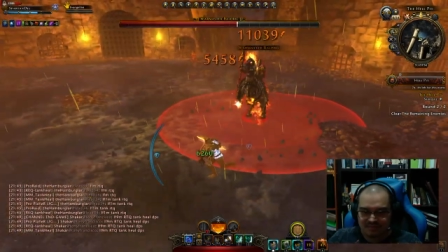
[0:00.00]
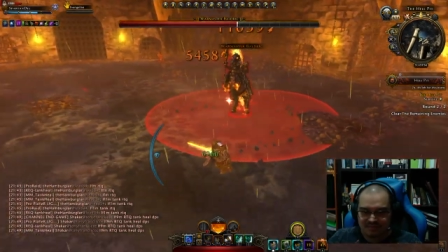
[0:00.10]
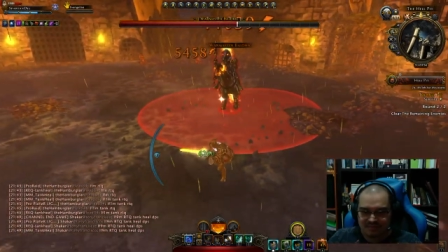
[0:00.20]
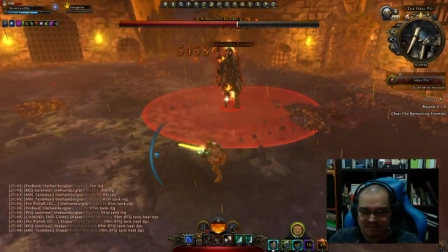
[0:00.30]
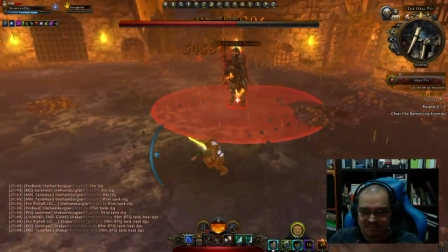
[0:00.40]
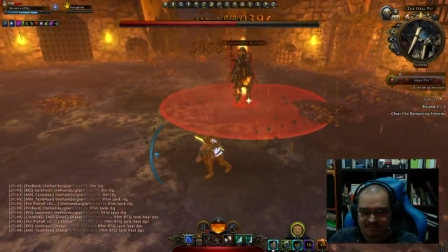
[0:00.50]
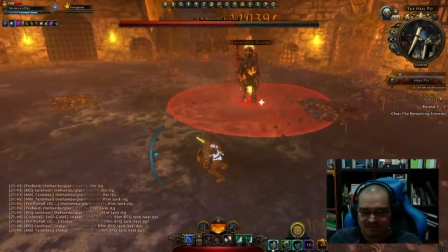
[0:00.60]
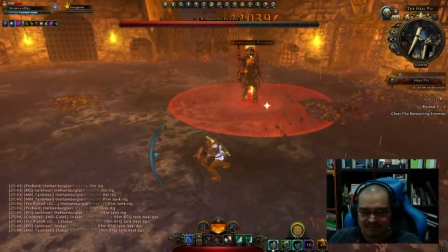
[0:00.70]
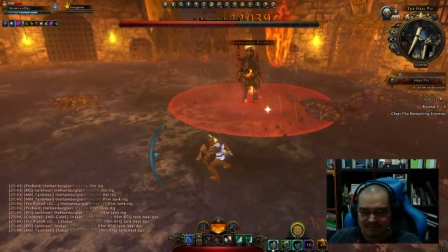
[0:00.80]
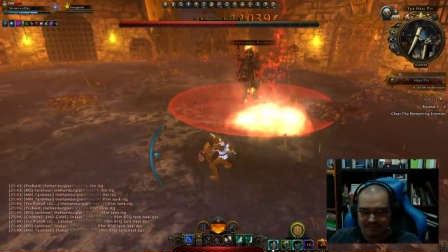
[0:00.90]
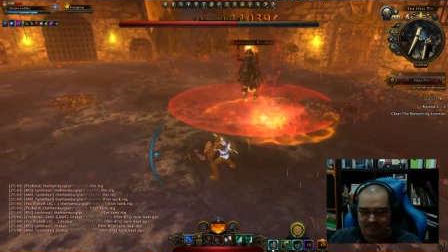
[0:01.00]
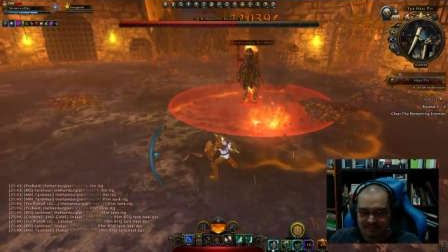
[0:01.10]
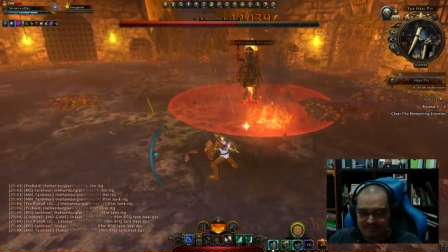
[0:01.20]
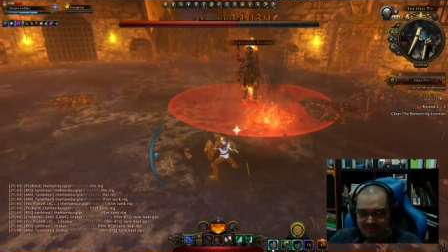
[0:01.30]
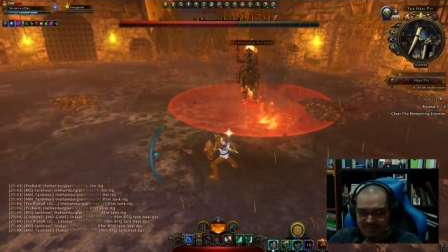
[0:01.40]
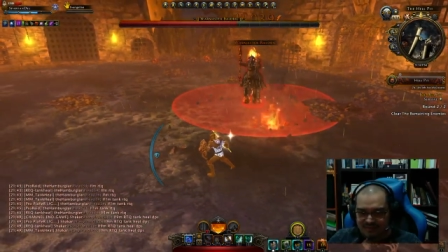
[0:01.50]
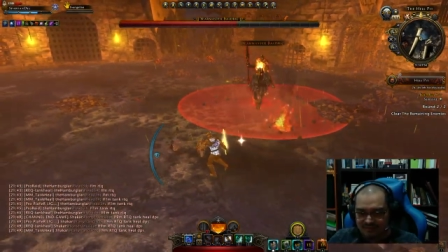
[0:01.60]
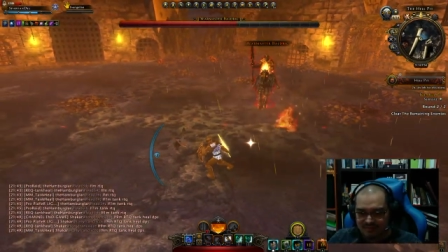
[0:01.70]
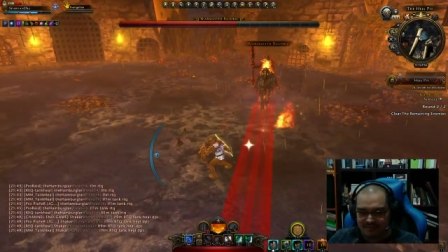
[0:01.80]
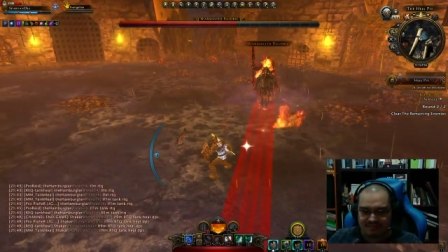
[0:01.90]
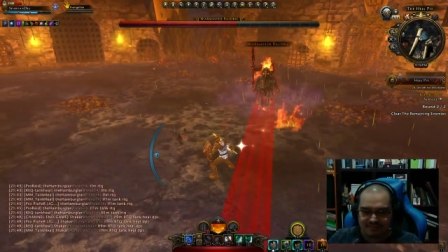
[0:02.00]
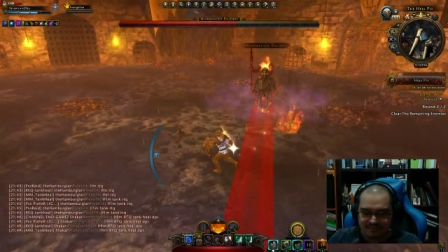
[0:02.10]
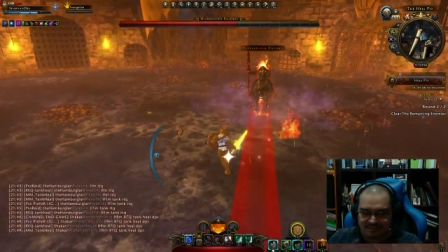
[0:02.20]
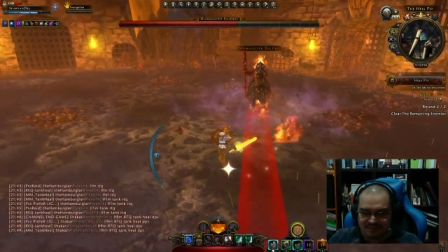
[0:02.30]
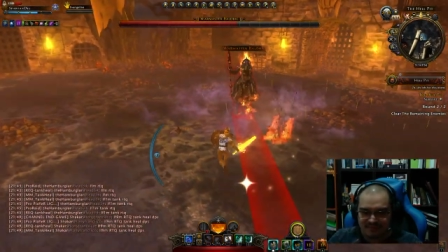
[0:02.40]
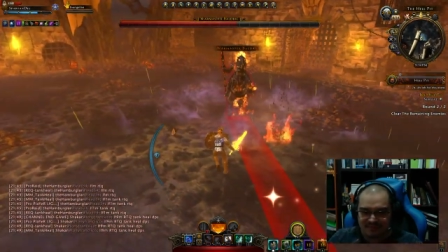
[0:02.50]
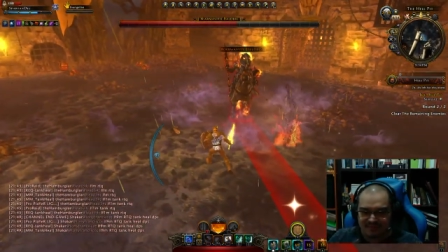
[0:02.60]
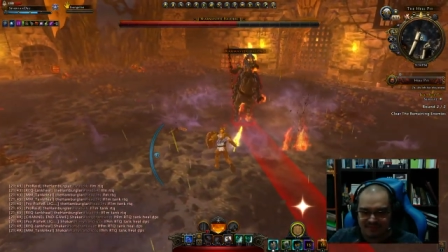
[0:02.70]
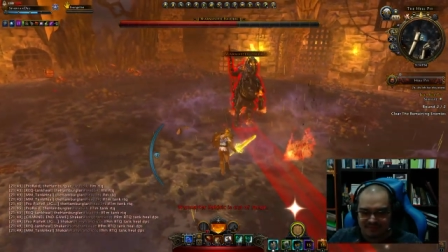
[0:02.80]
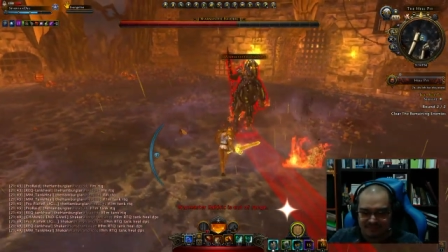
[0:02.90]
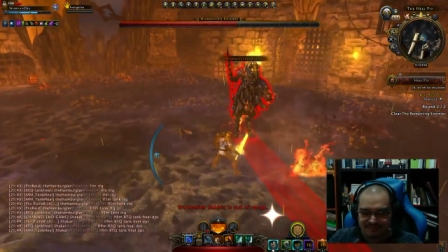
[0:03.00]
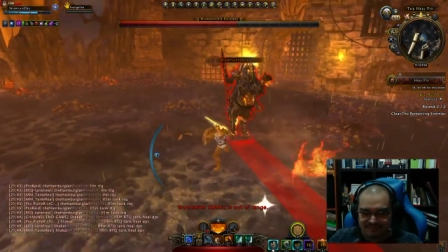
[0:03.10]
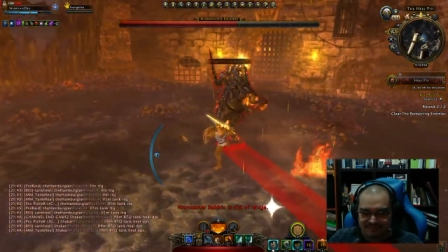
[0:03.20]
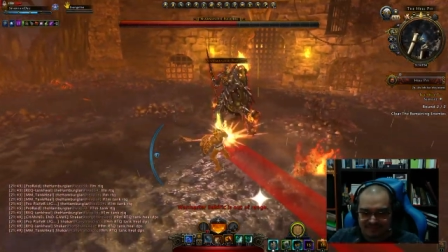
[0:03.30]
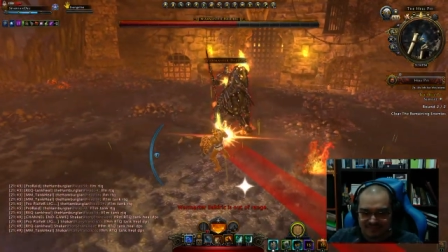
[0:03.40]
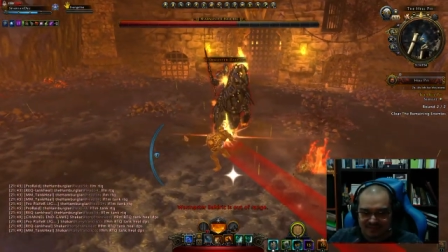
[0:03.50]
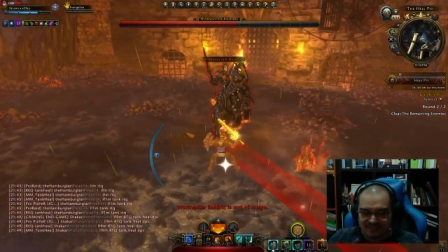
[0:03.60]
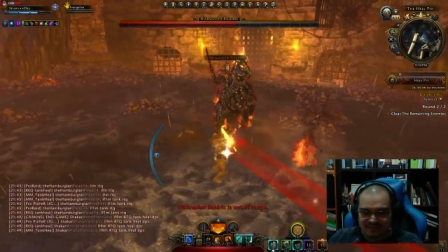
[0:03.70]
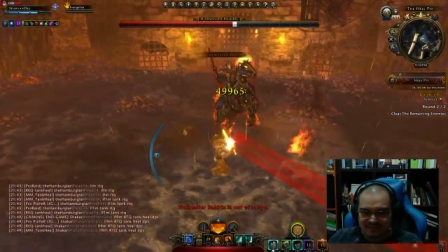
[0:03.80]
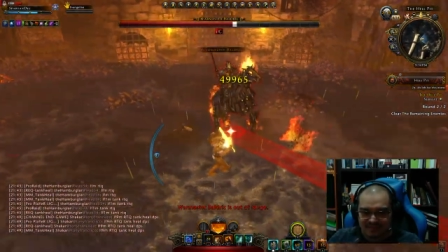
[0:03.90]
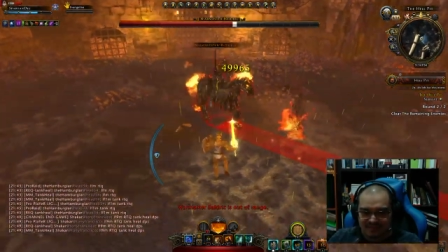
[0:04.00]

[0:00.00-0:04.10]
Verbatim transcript: because I got a problem with my throat. Coughing.